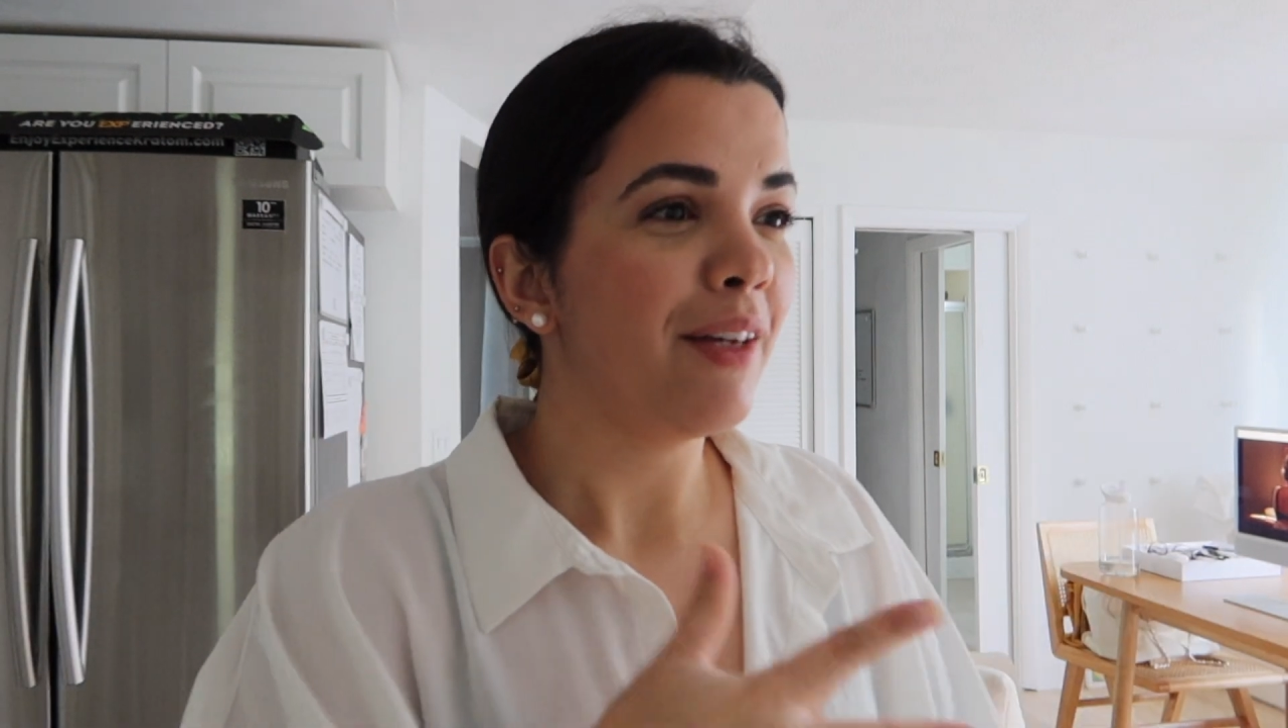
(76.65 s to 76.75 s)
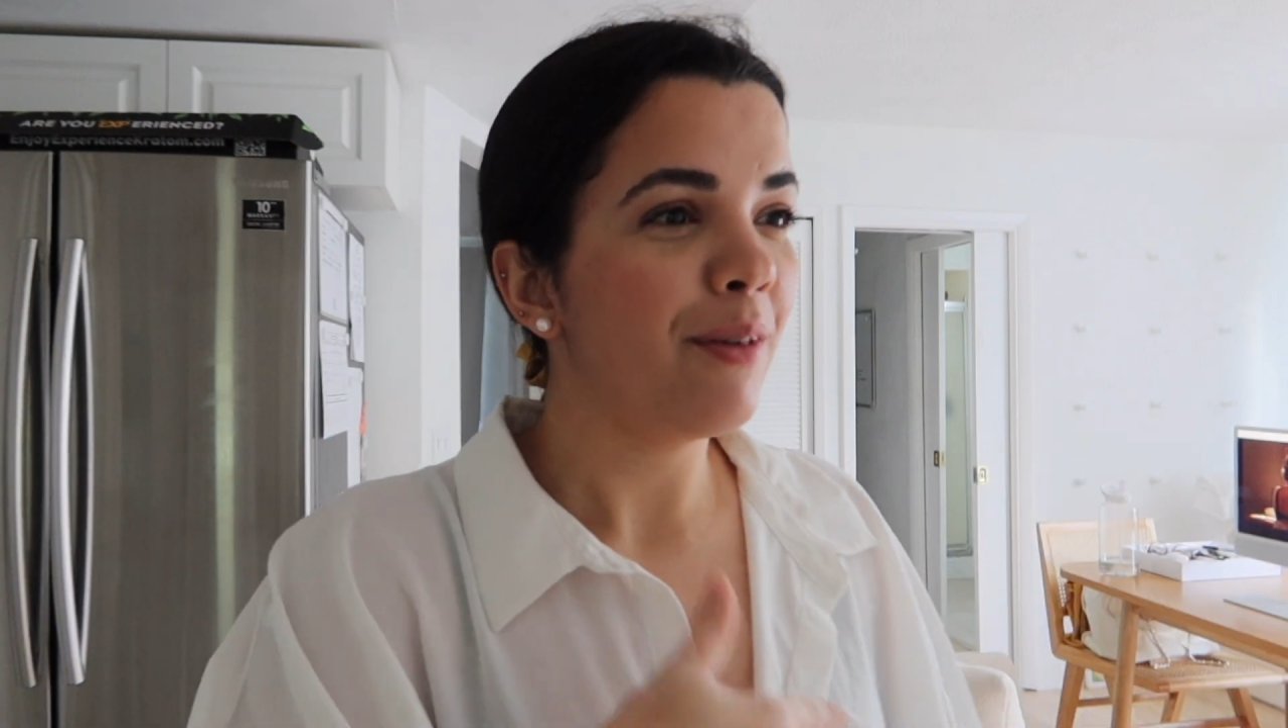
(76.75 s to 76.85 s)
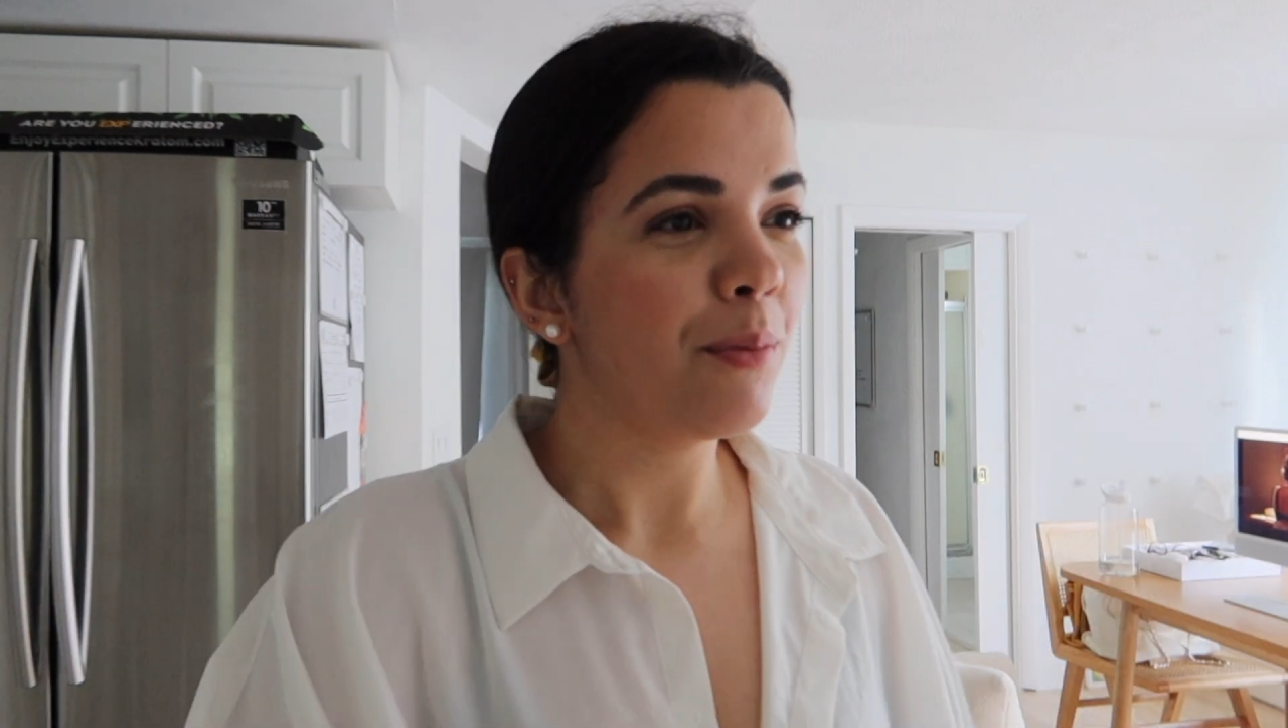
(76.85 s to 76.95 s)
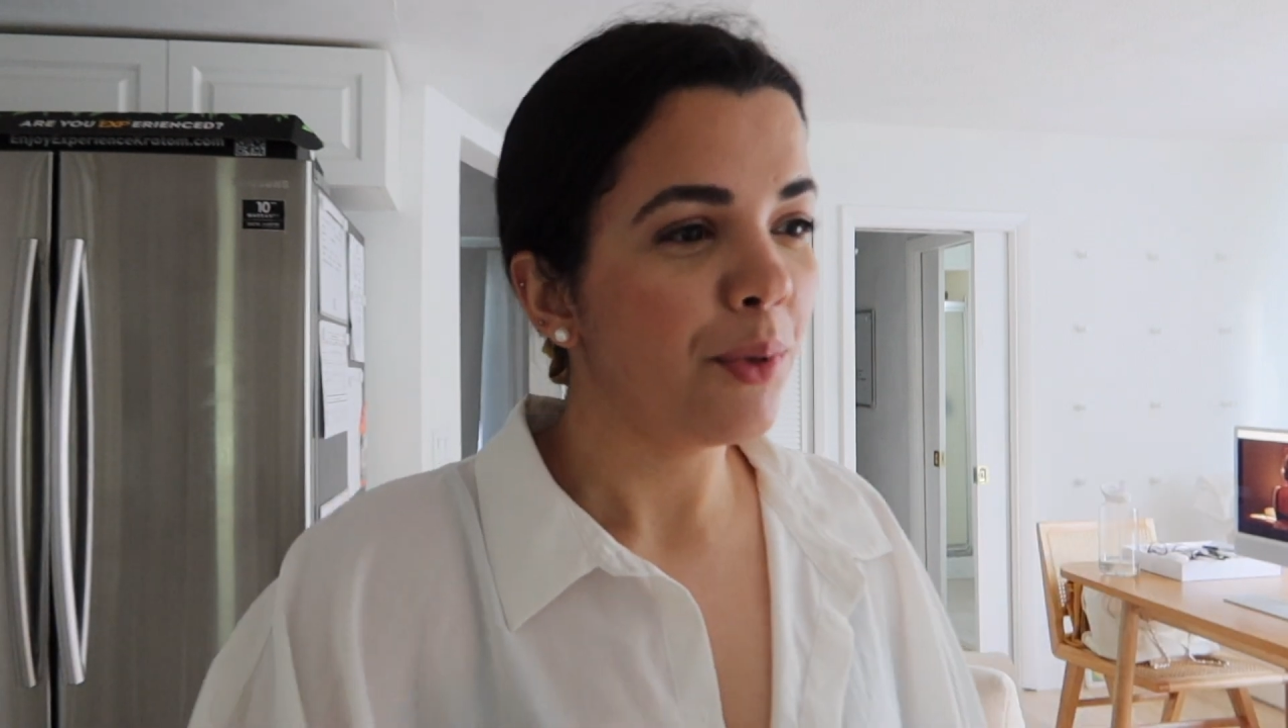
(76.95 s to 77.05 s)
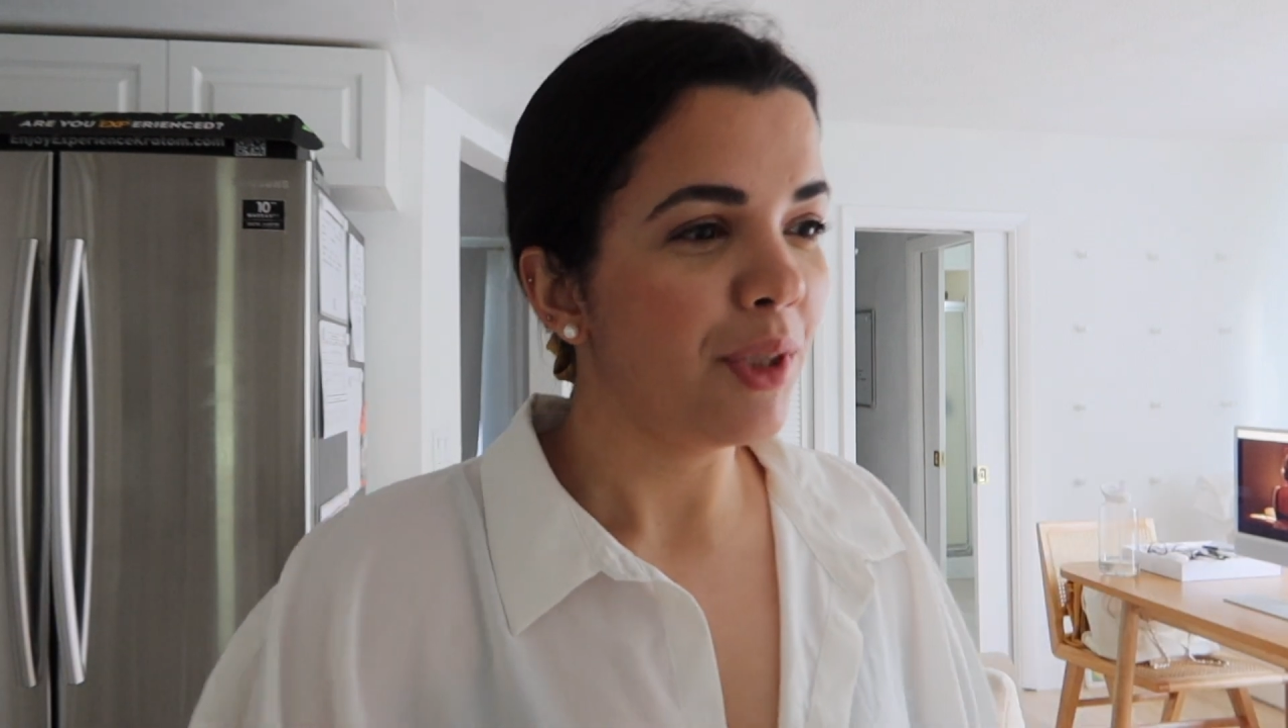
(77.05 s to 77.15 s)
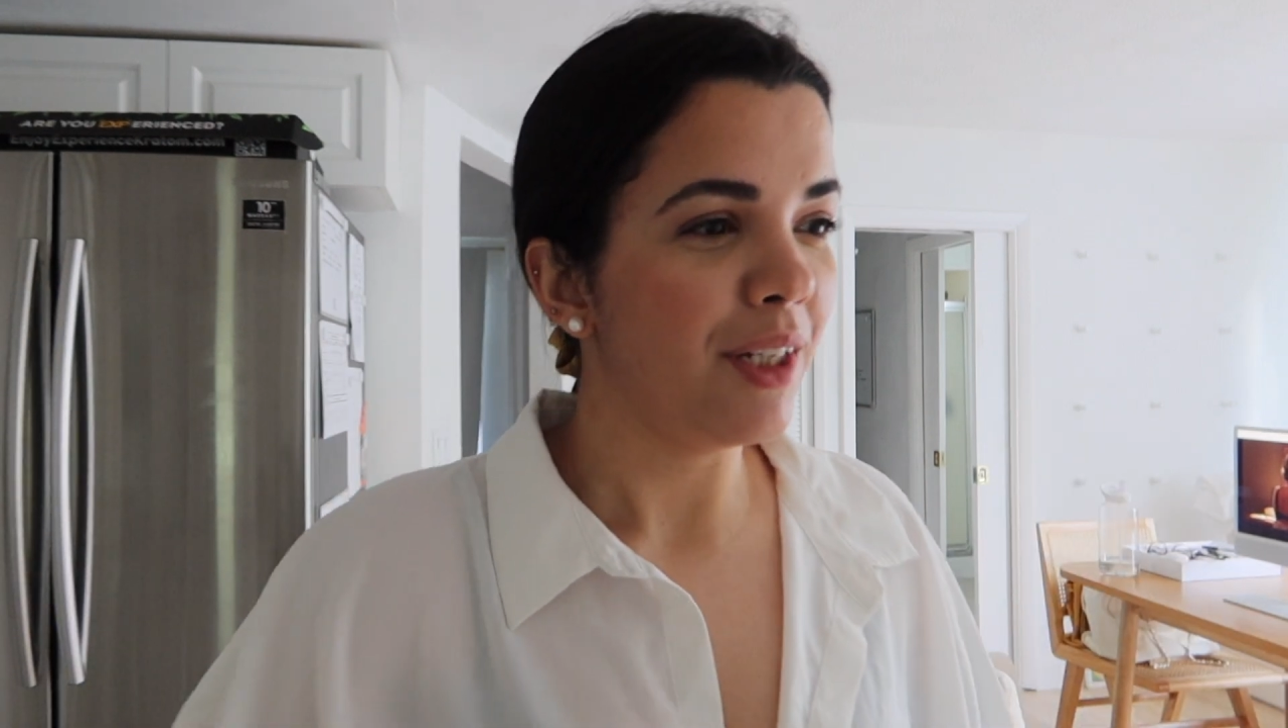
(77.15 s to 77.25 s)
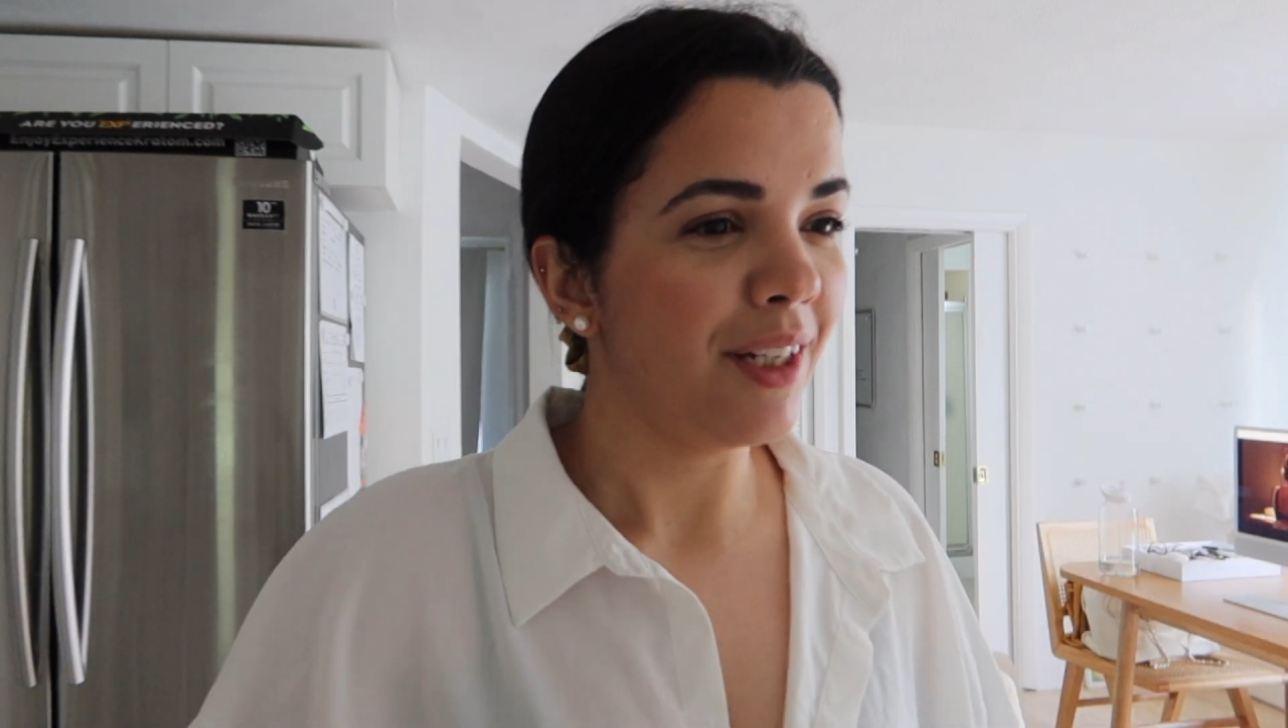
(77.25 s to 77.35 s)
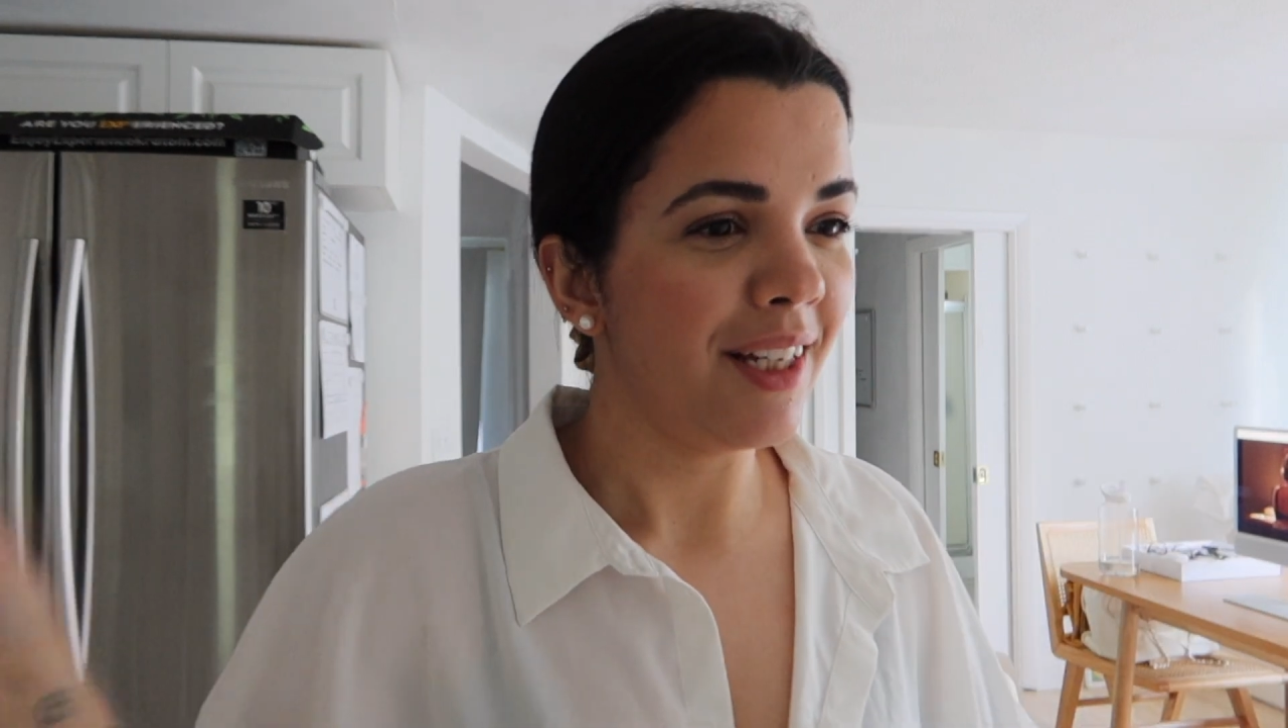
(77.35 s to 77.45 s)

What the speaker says: even put it